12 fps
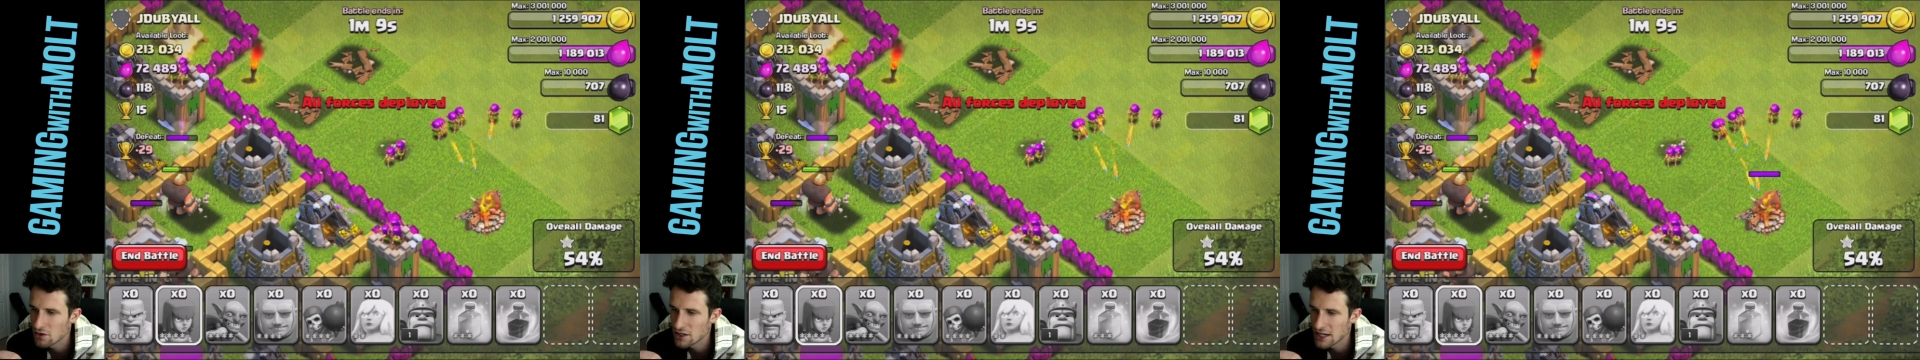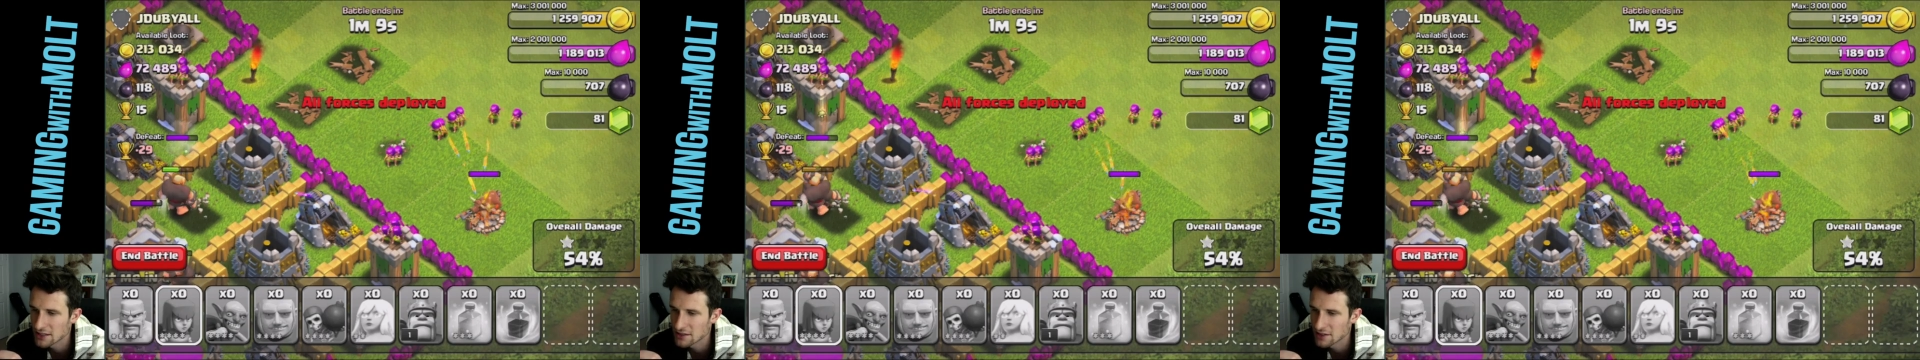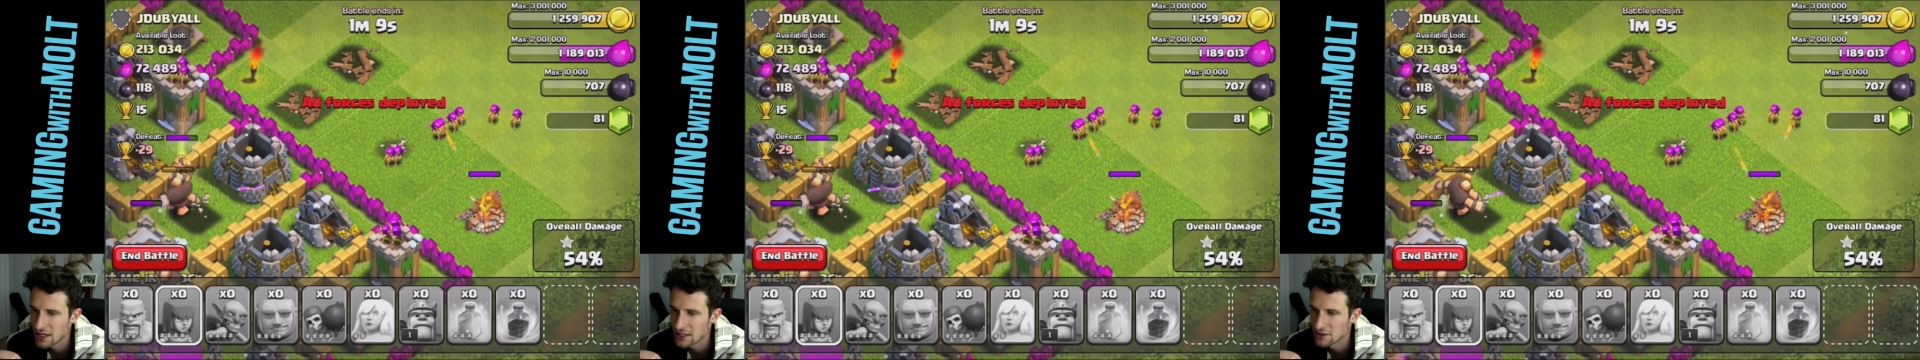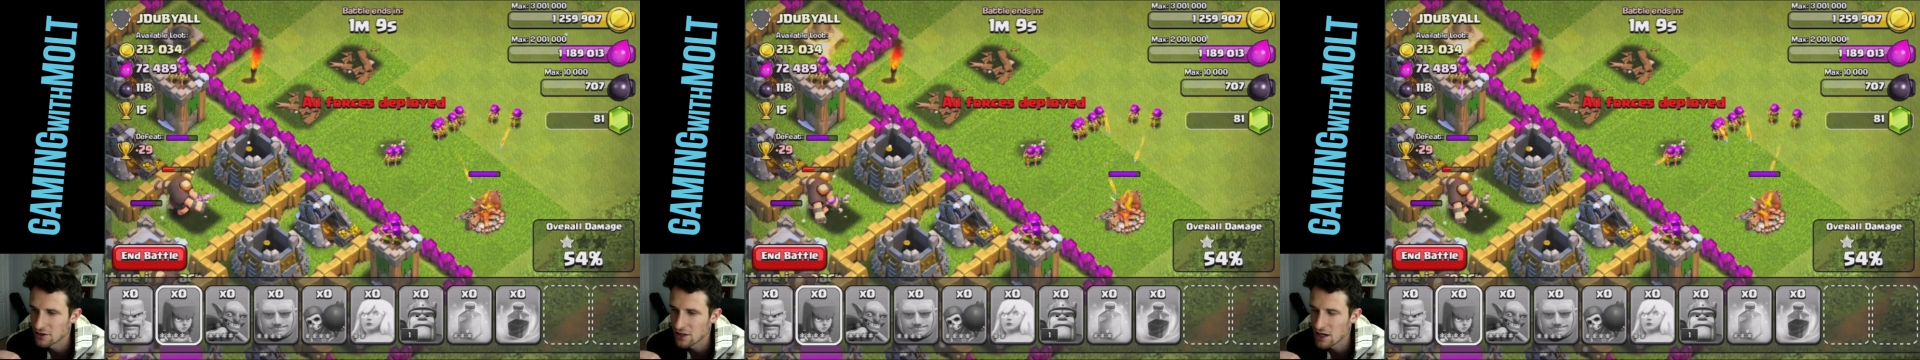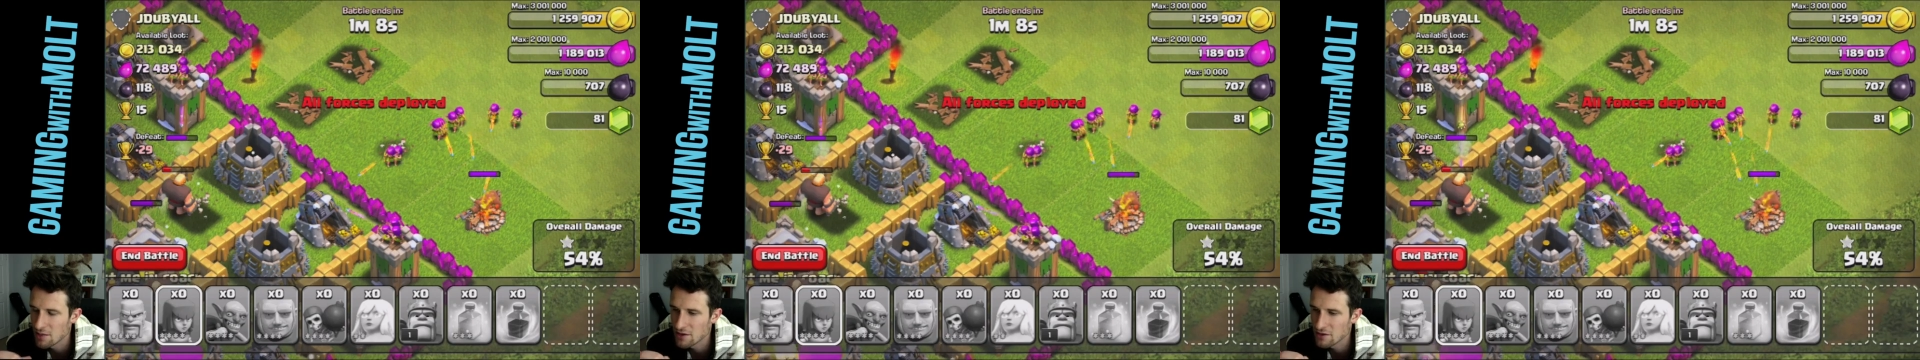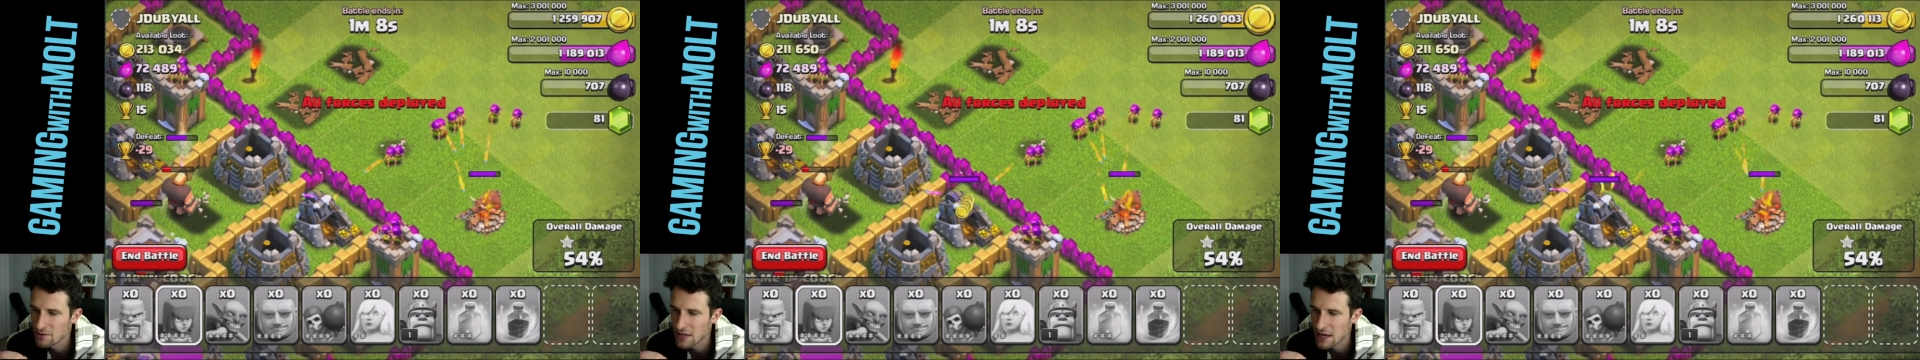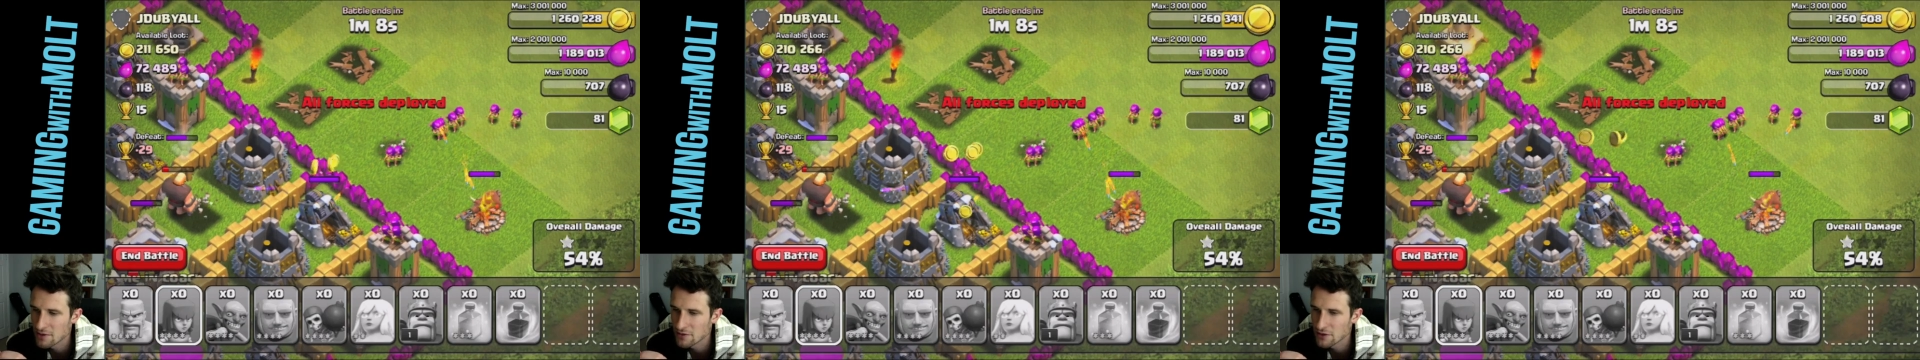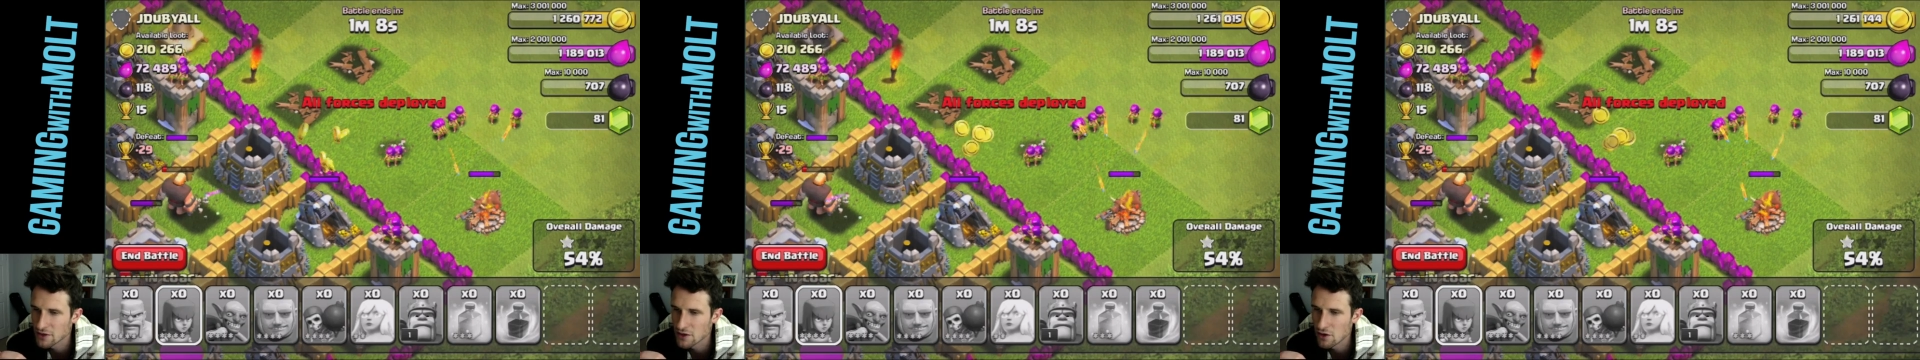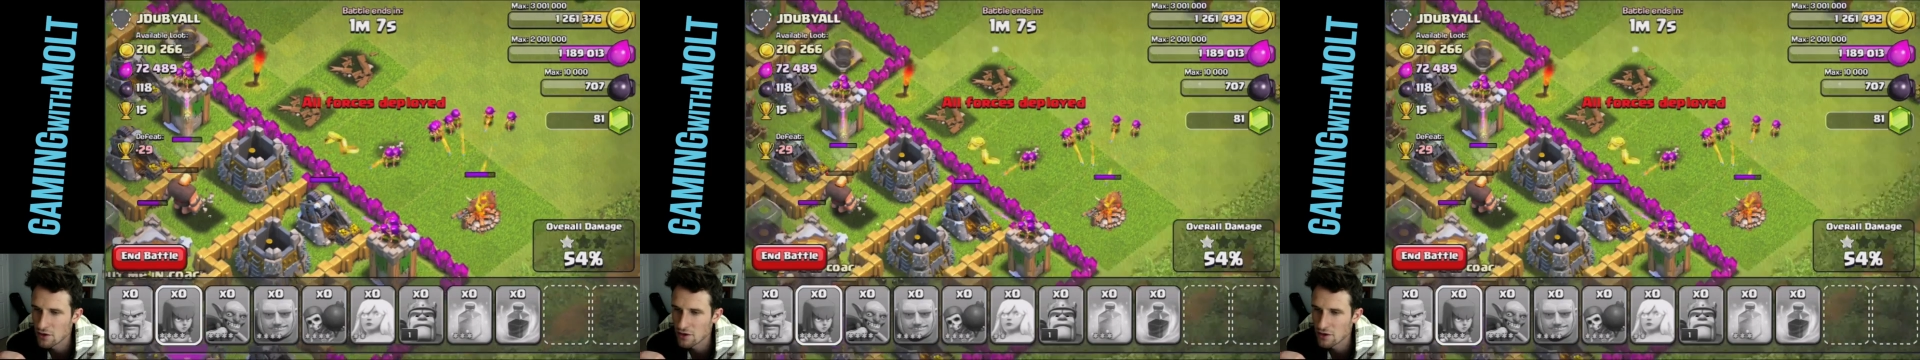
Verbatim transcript: Yes, okay, so a couple of them came in for the gold